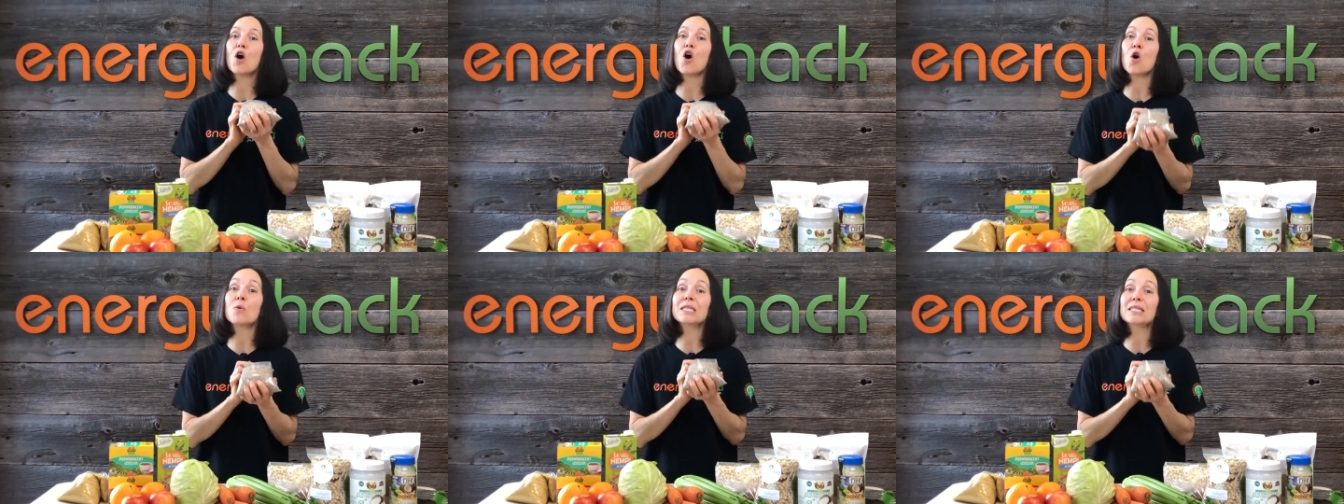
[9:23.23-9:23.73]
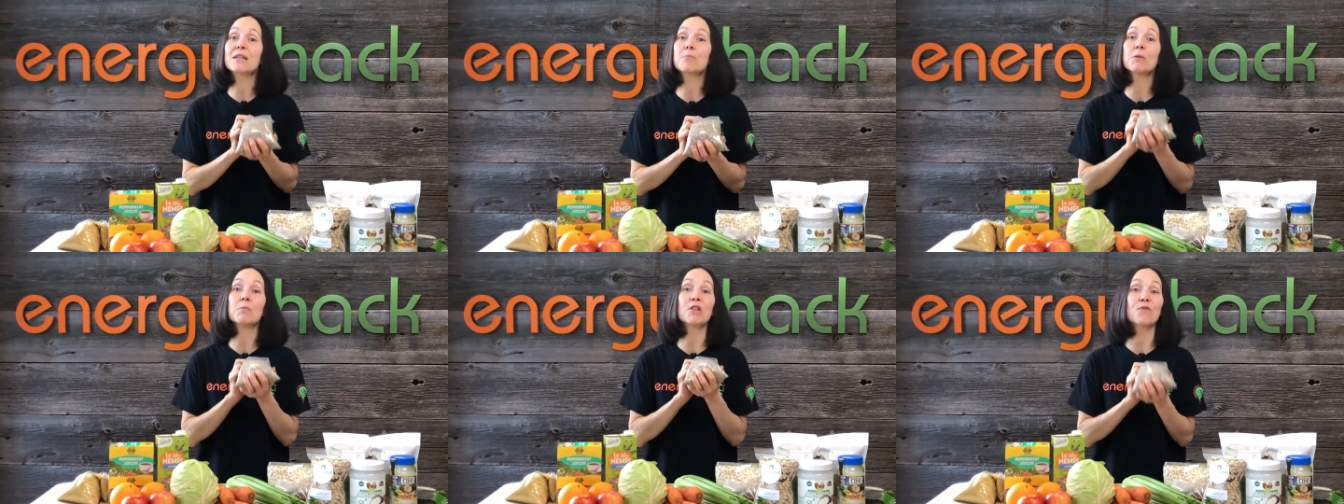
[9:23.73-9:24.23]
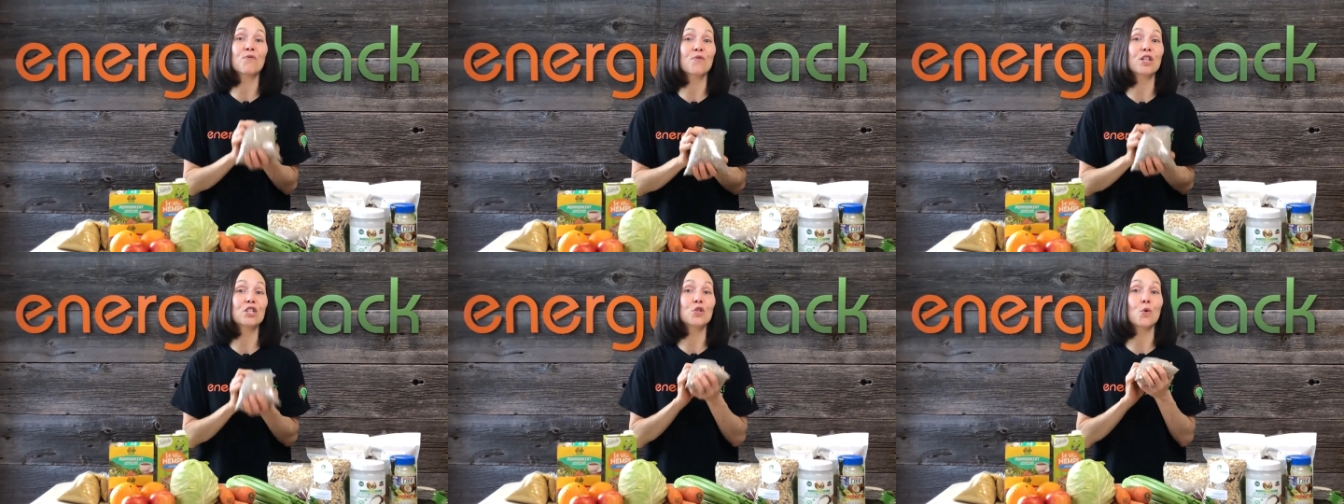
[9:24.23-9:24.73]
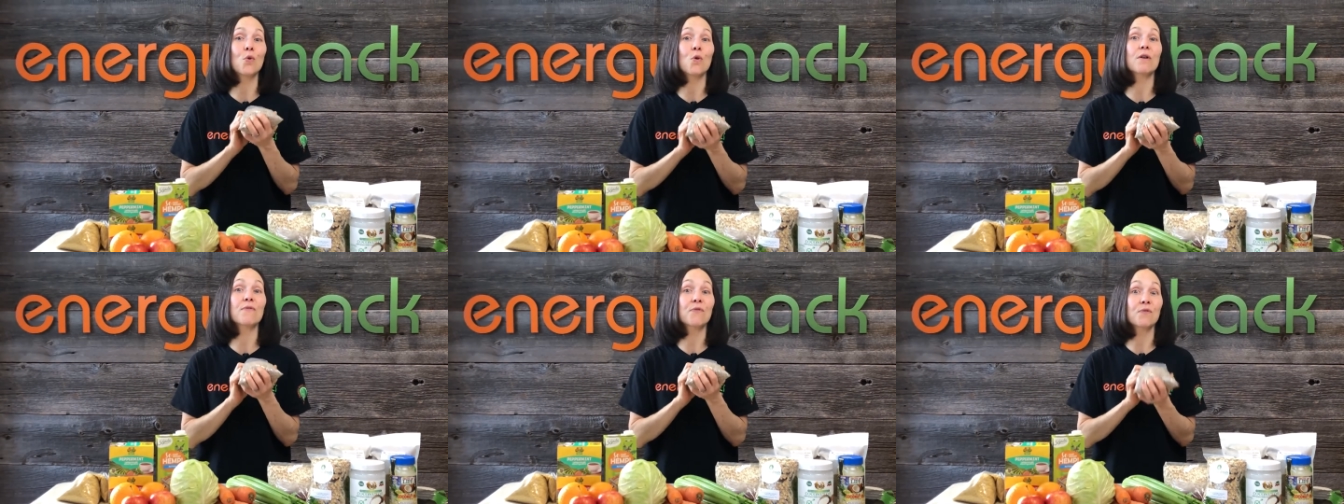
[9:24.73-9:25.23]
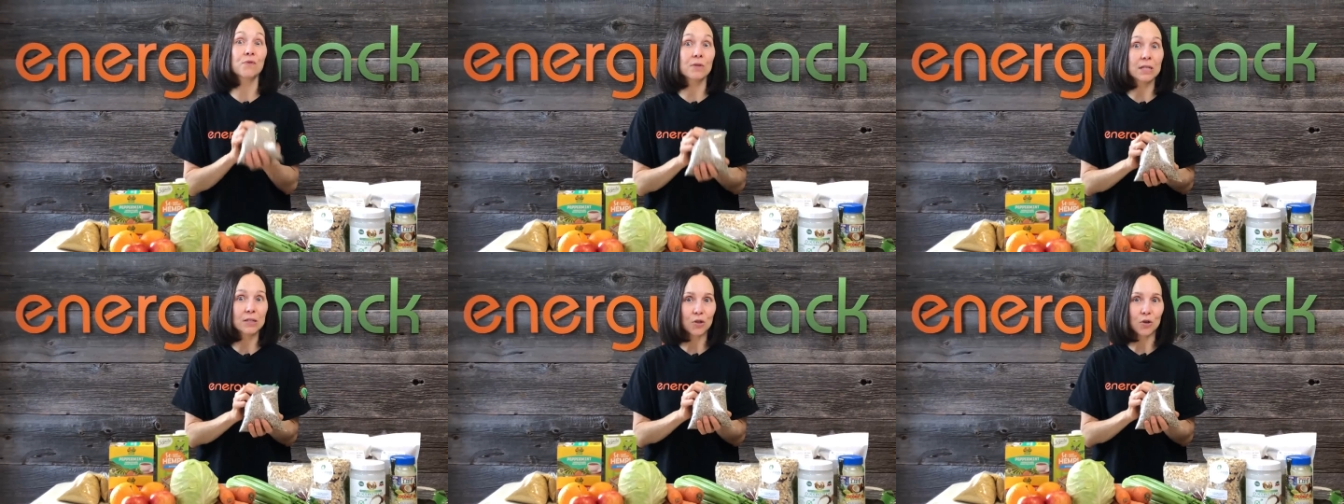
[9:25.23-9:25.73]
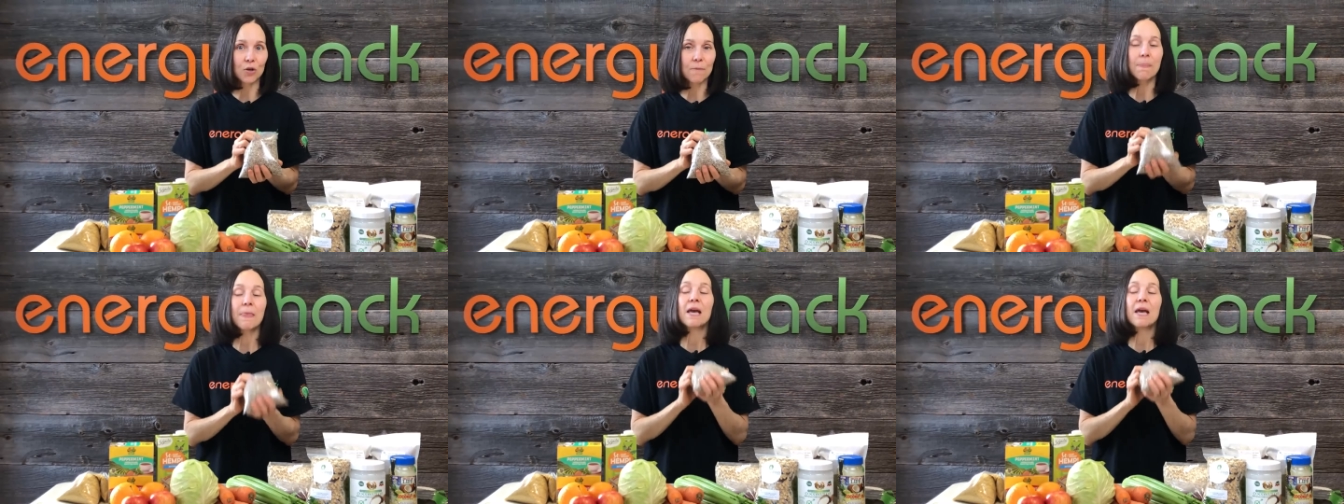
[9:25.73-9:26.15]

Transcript: Always keep them in the fridge or freezer.